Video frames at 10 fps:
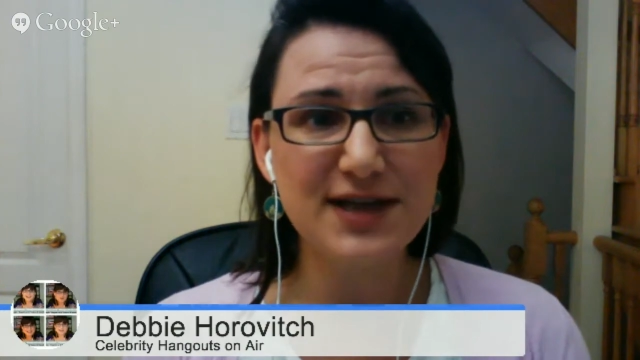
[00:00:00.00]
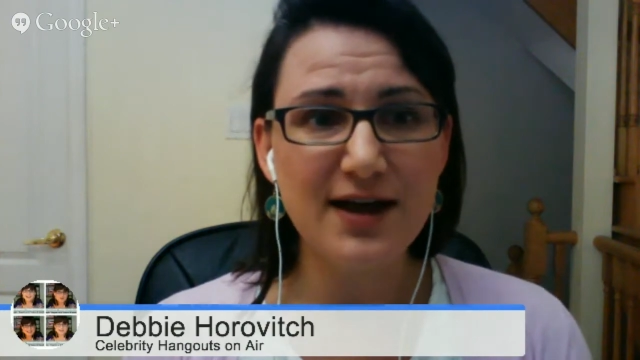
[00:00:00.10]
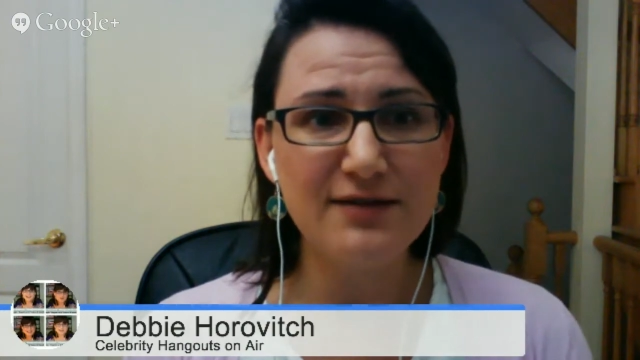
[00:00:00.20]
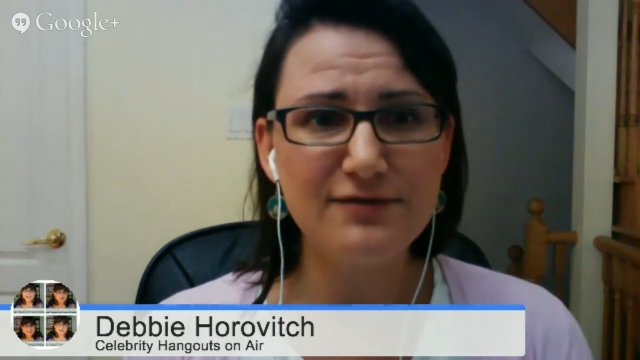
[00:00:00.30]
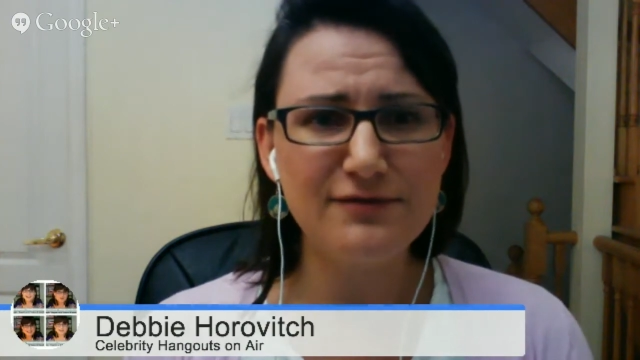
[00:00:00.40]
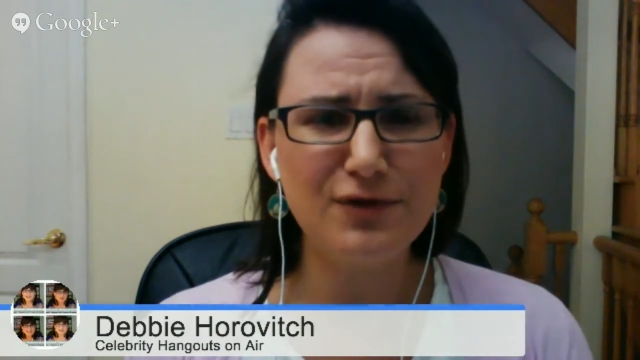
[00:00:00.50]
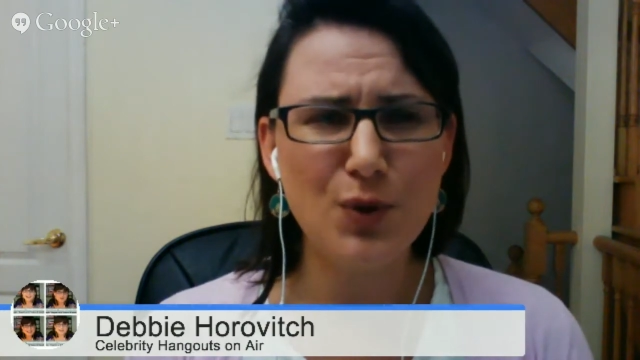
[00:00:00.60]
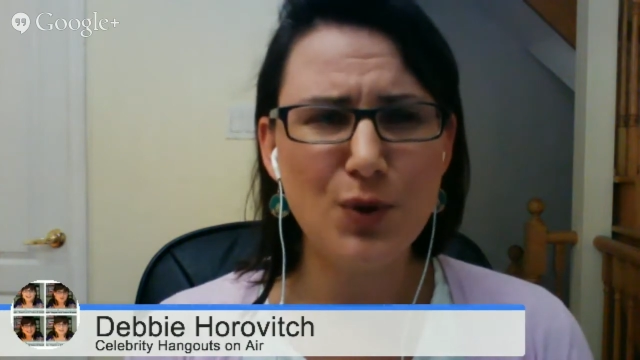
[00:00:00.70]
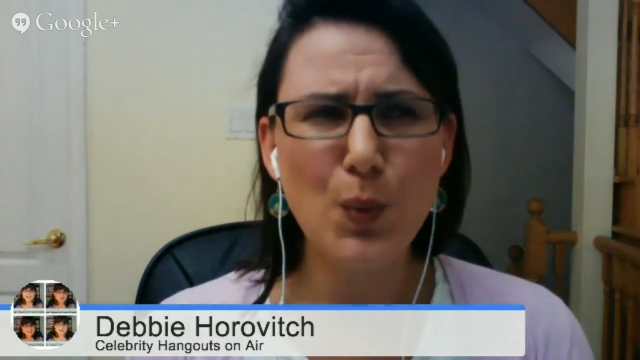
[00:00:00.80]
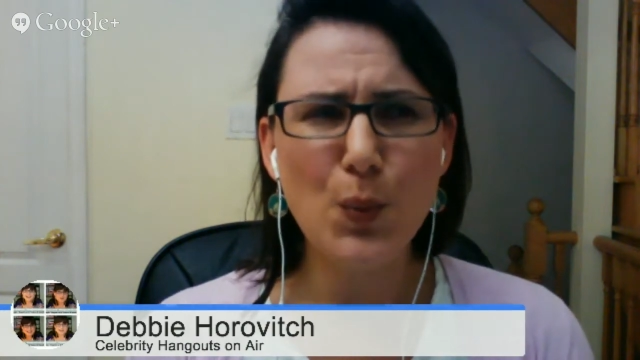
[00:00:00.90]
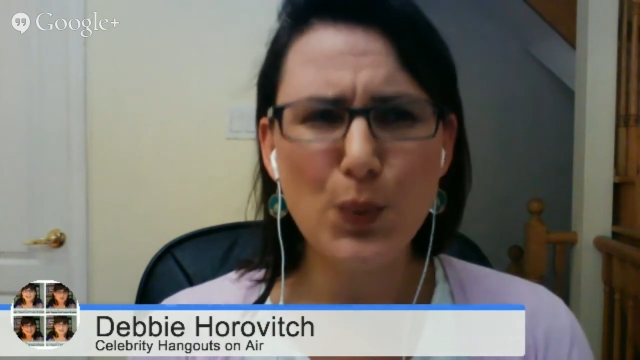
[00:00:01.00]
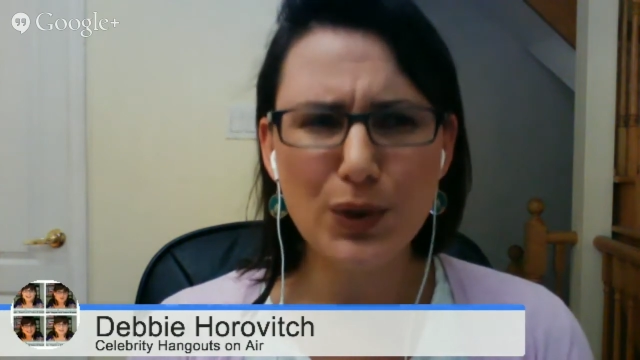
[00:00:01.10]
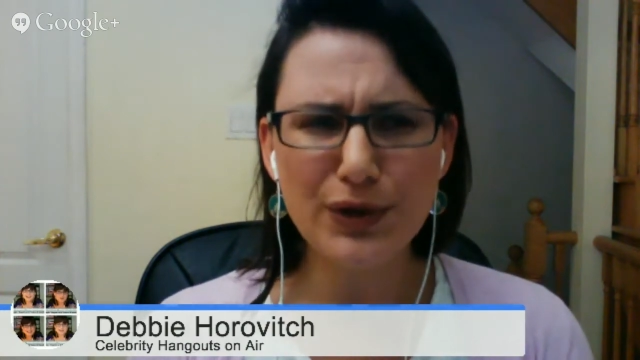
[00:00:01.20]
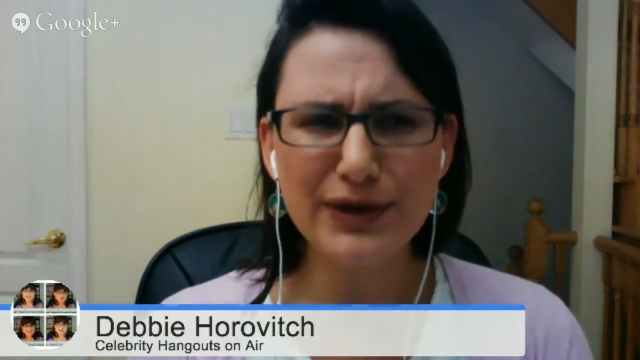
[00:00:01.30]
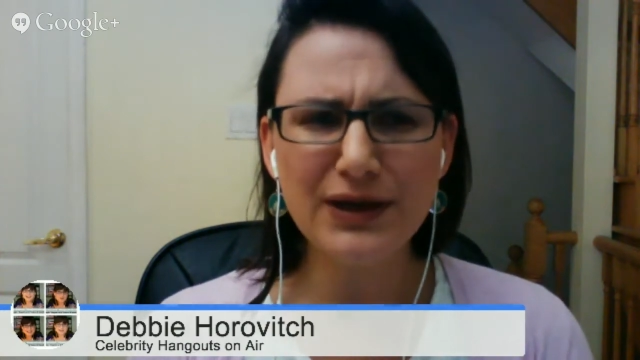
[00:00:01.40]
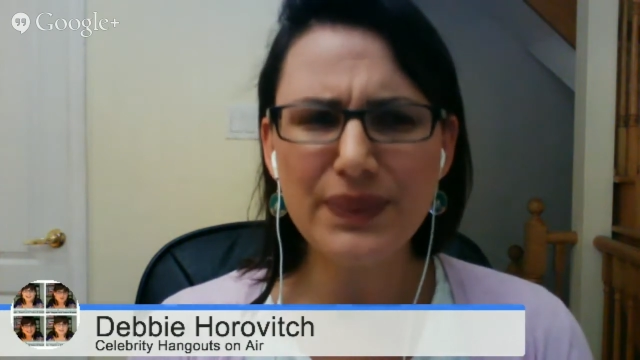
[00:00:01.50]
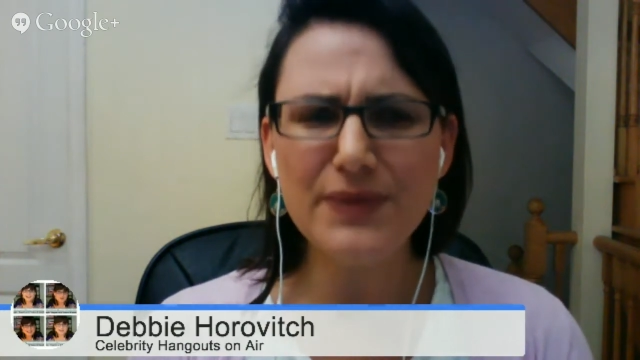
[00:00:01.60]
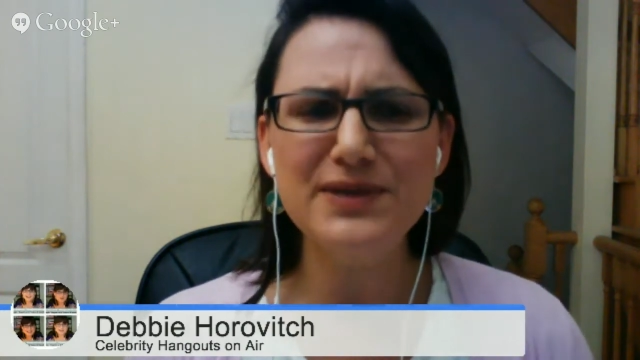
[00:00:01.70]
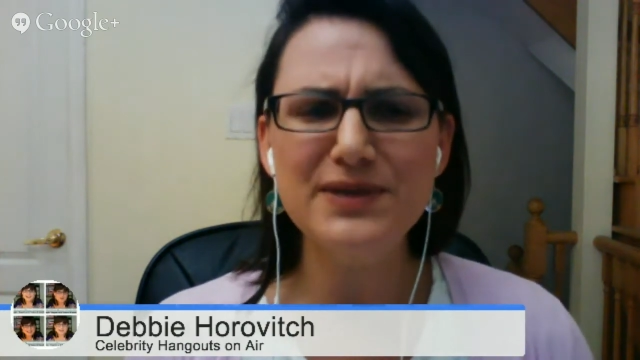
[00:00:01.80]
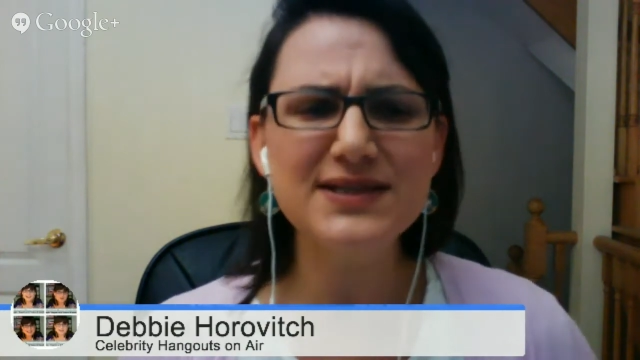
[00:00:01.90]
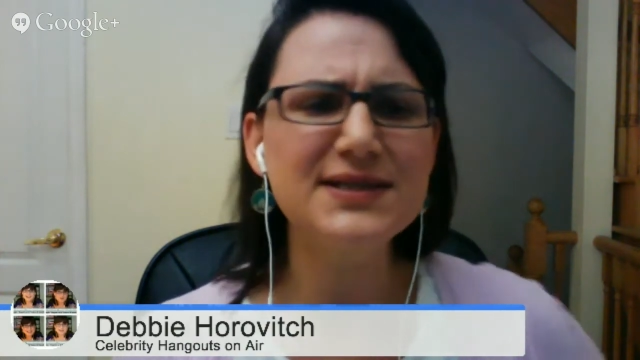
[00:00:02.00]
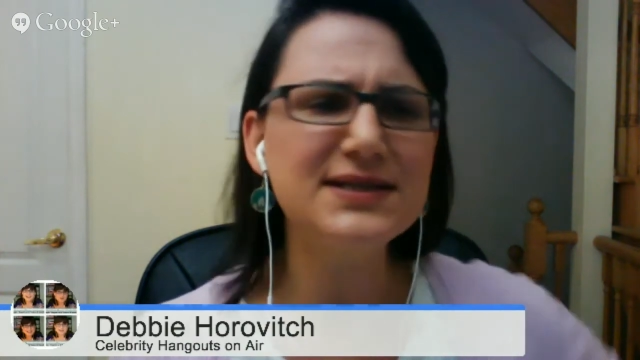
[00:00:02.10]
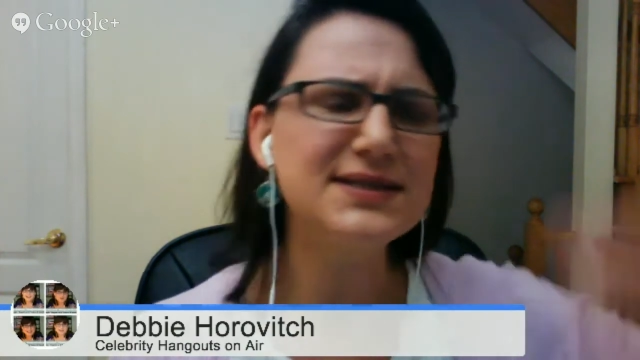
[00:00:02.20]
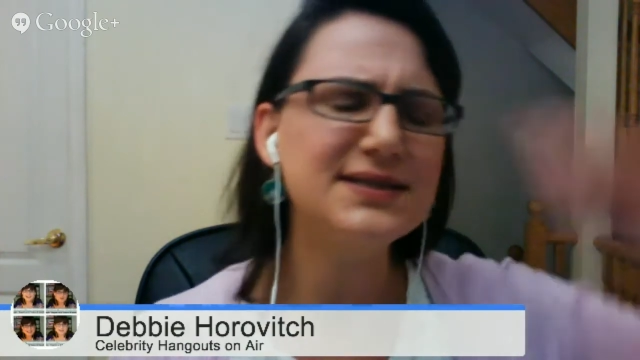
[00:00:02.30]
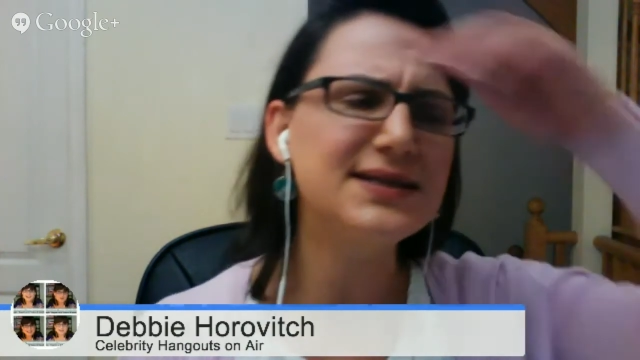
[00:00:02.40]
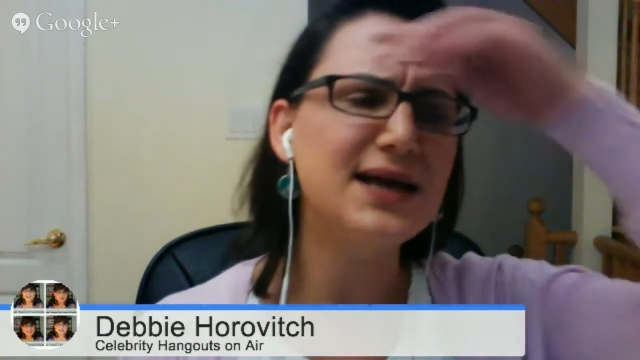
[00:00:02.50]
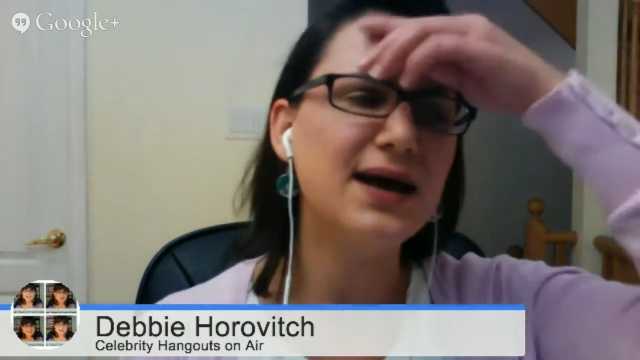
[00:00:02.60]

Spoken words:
of working on the business